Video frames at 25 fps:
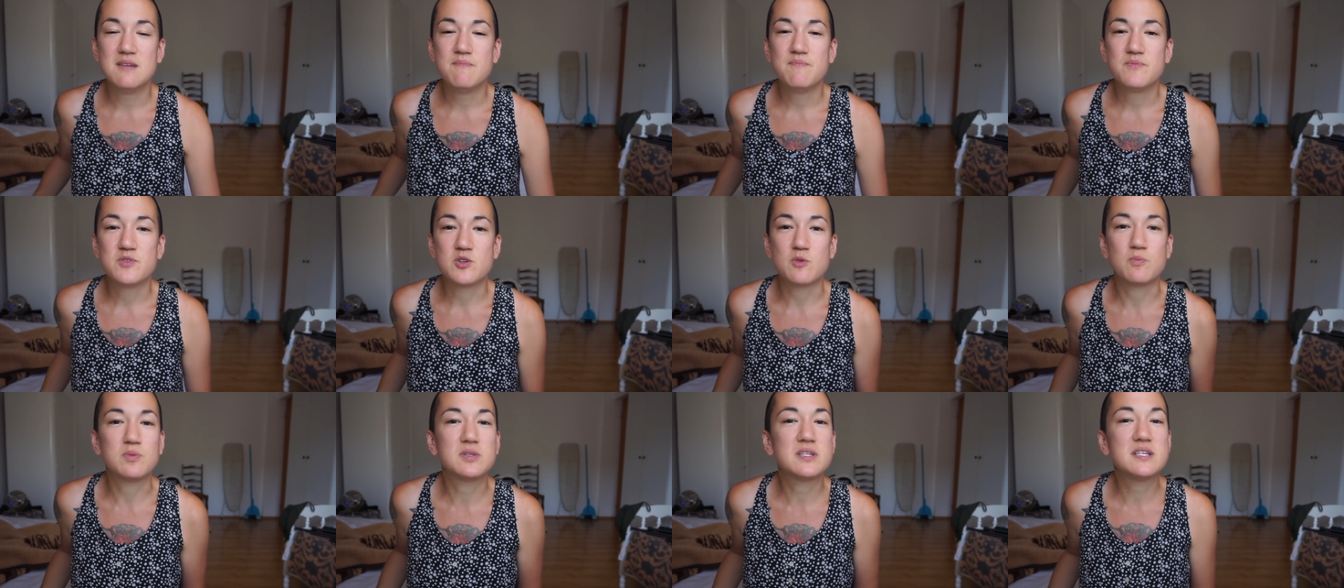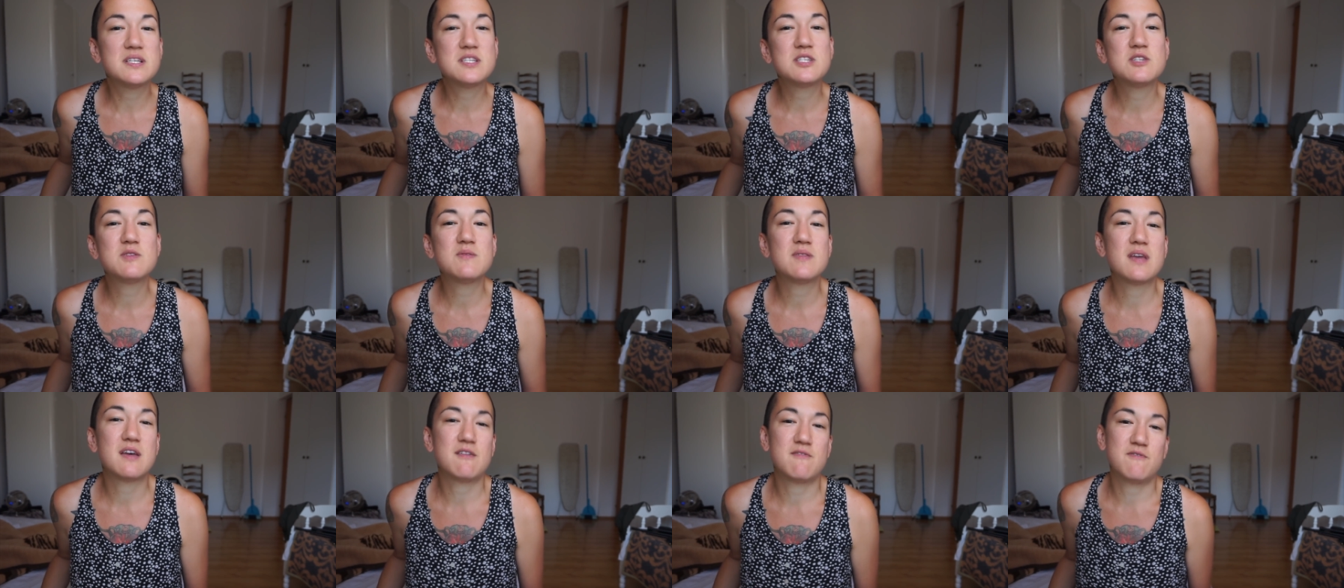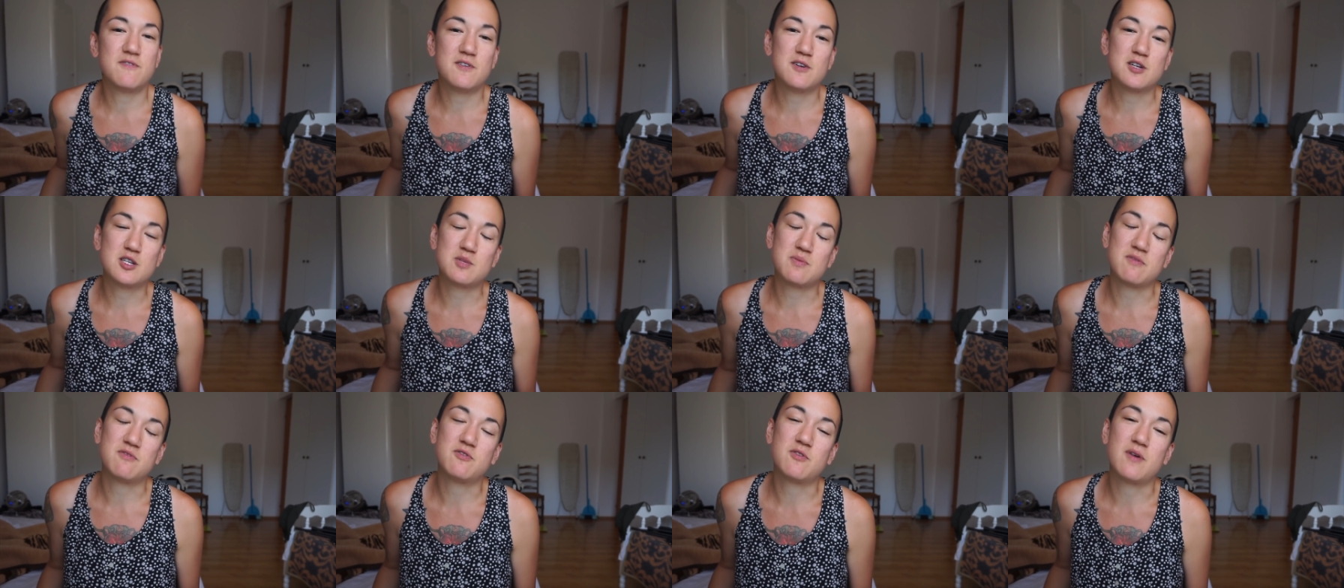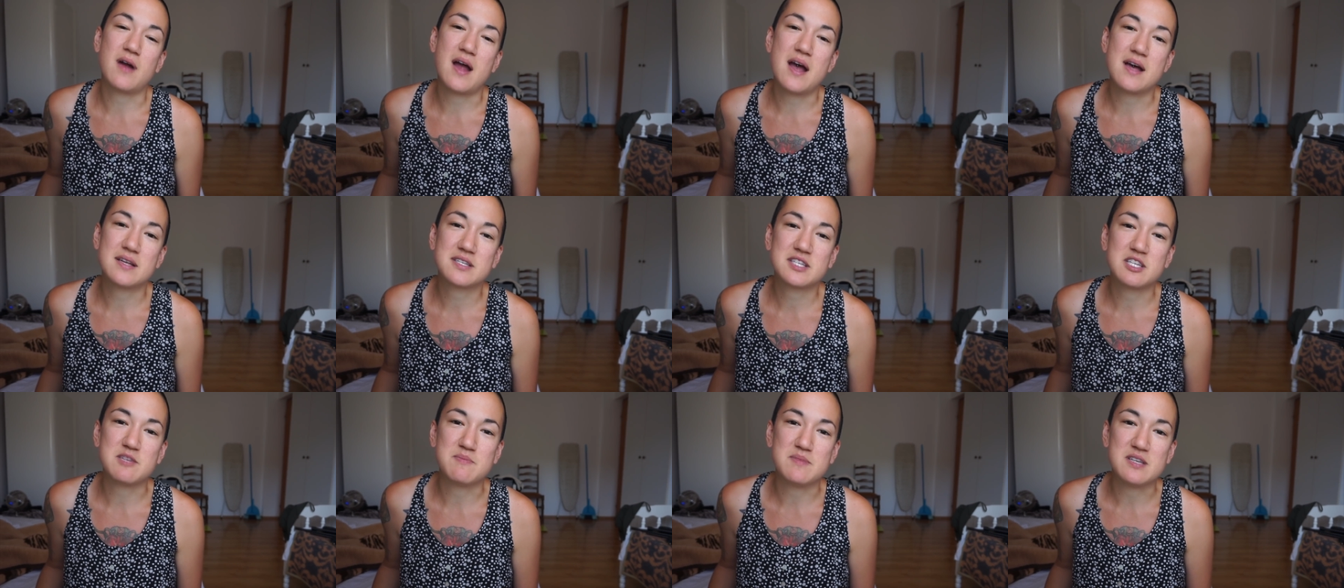So please do that first before
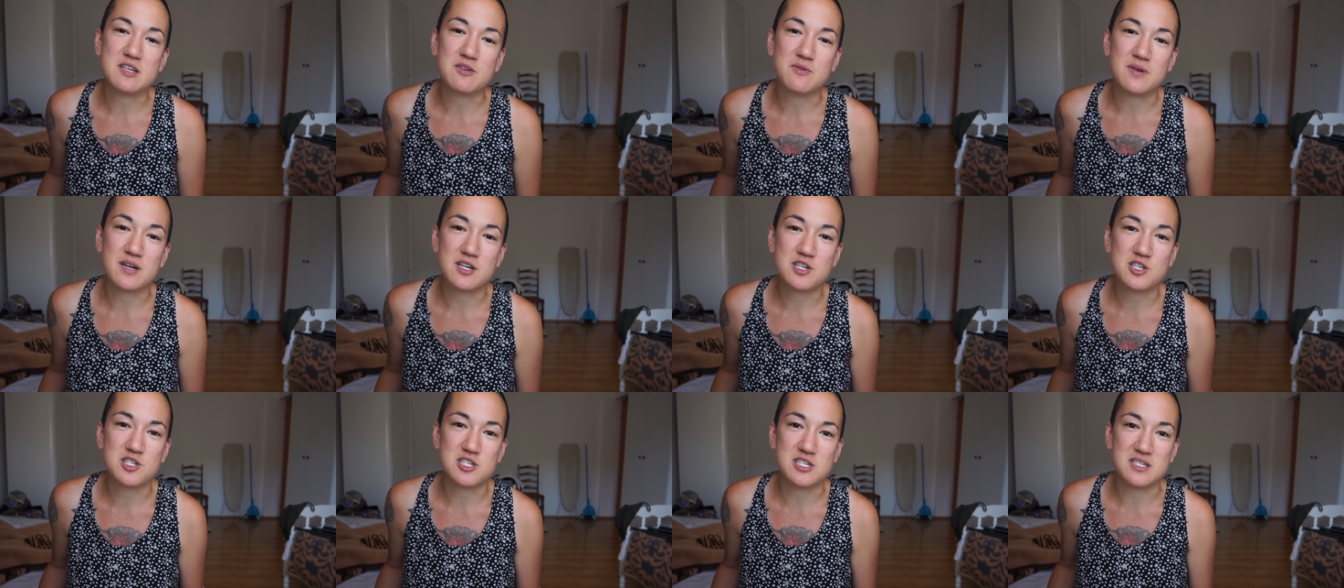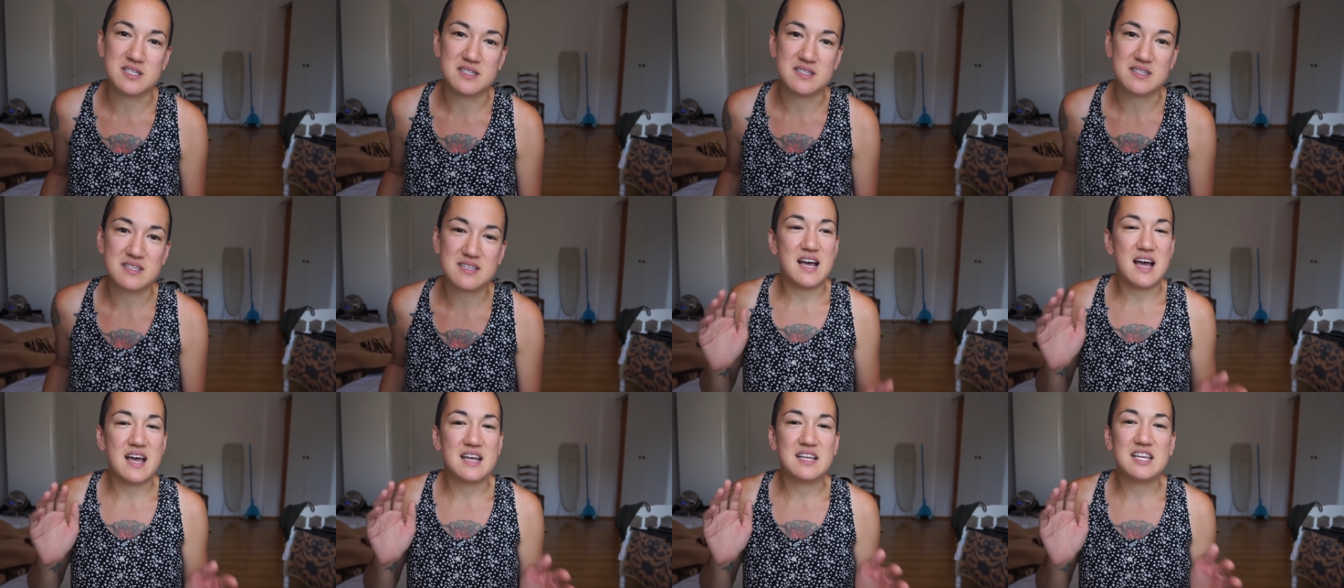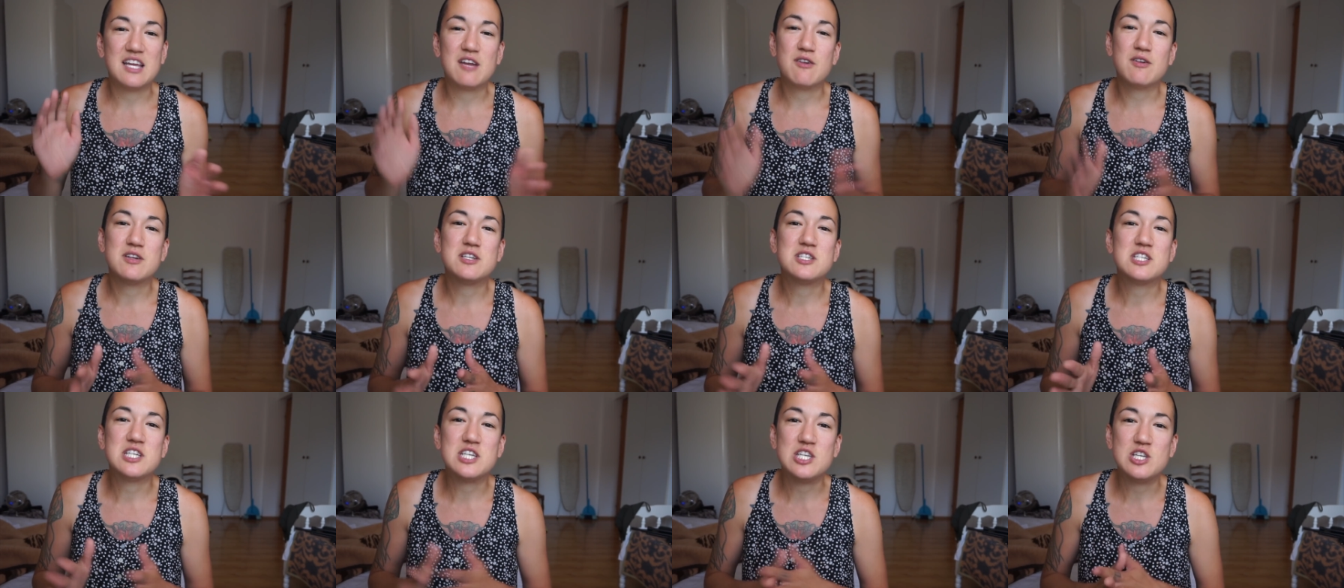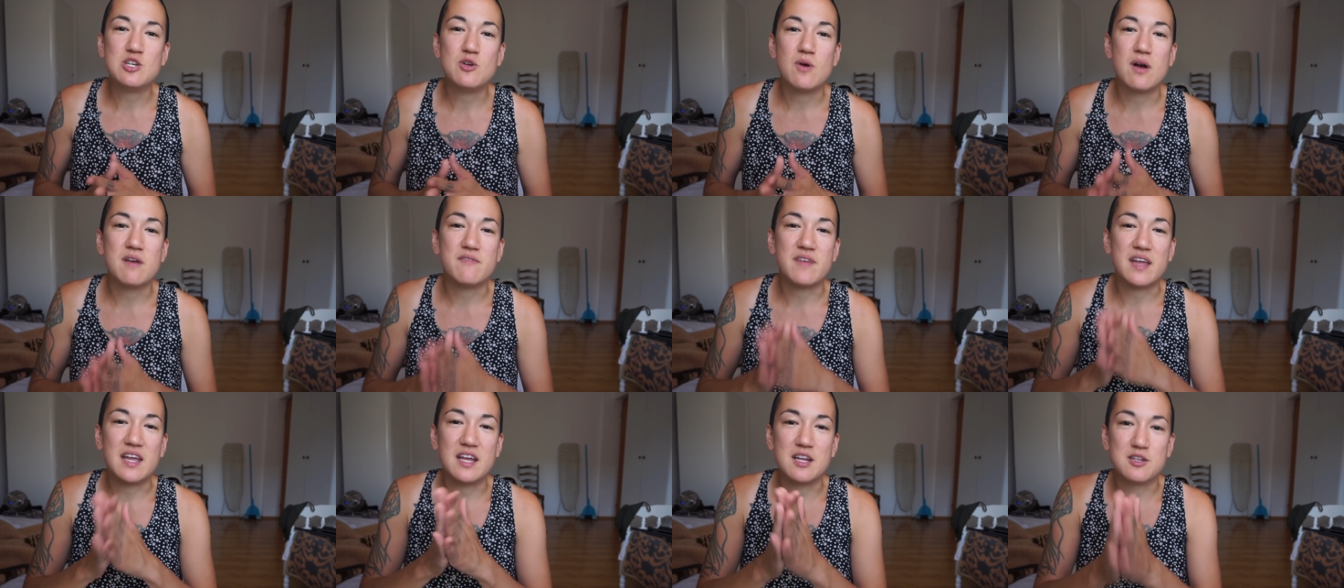asking me questions. I guarantee you
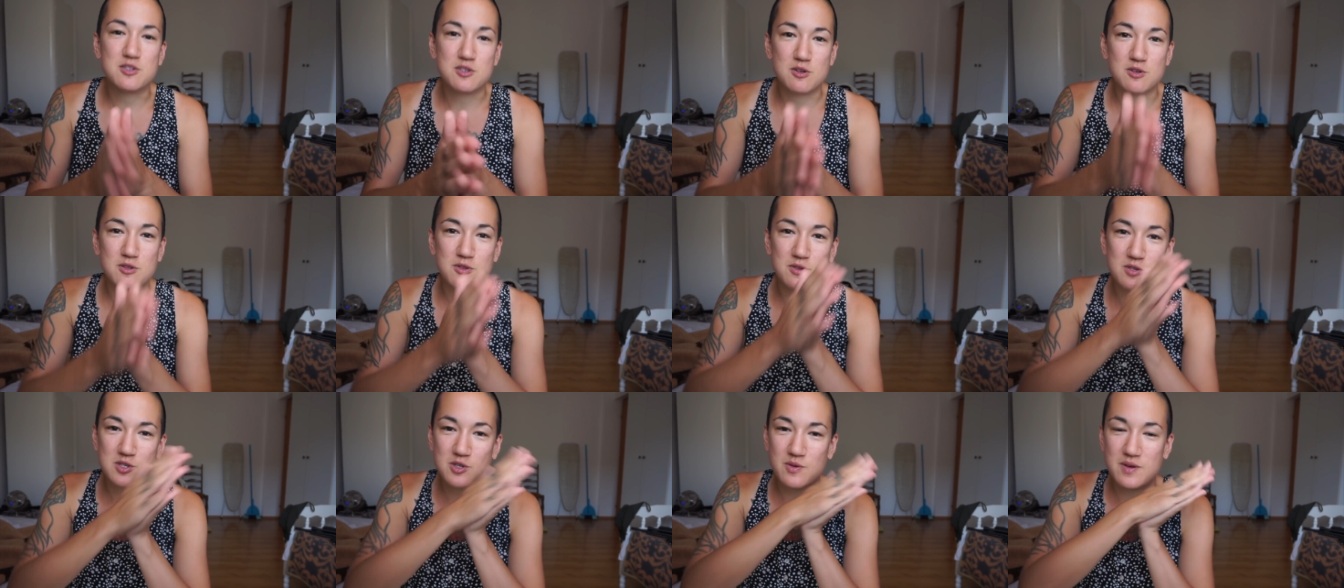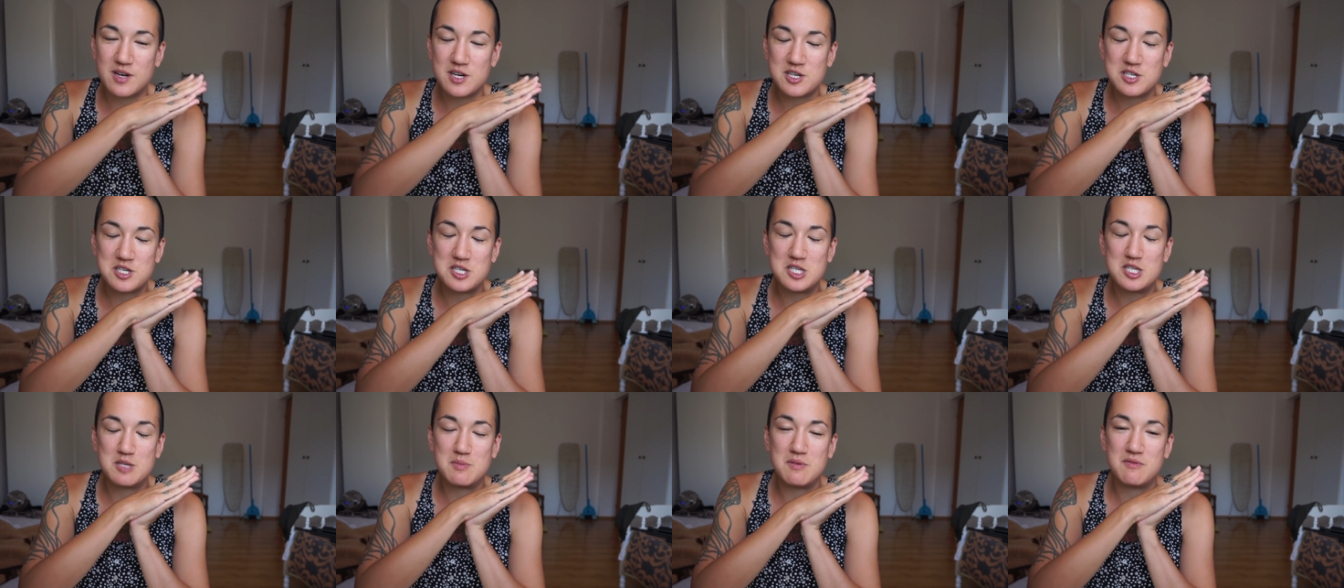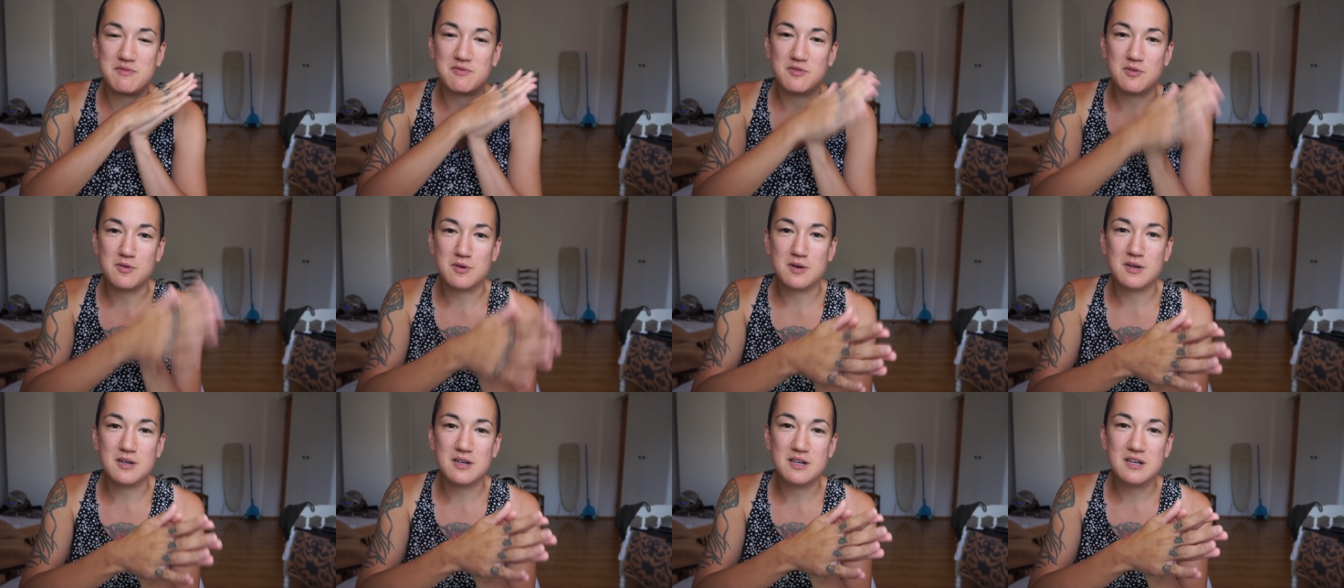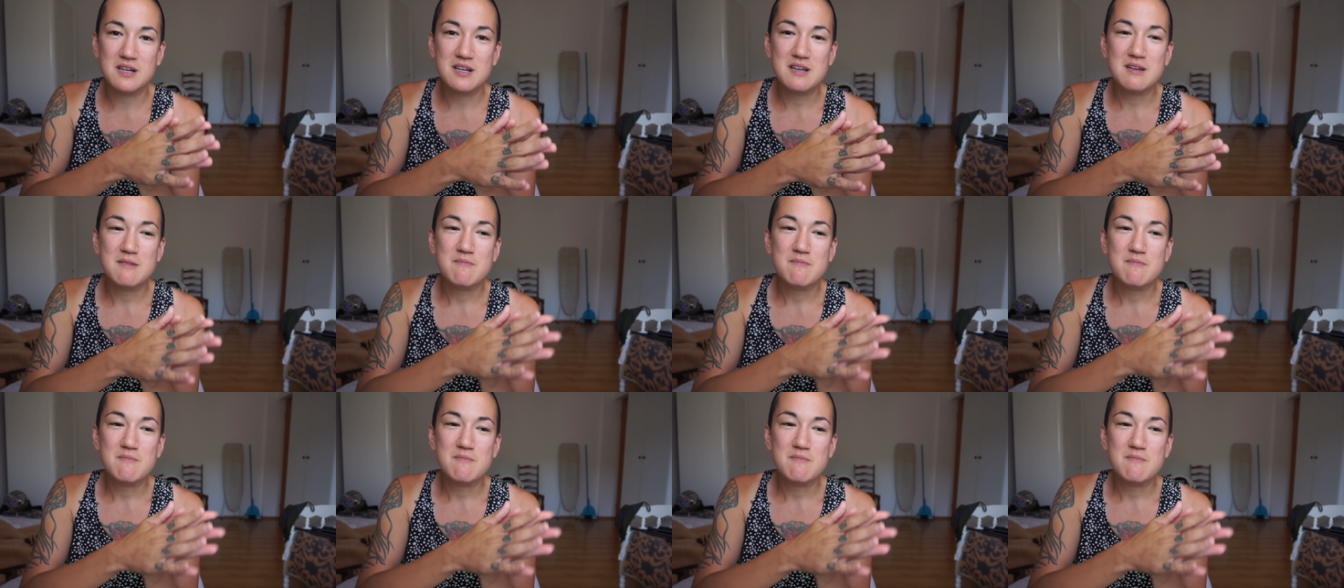I've answered those questions before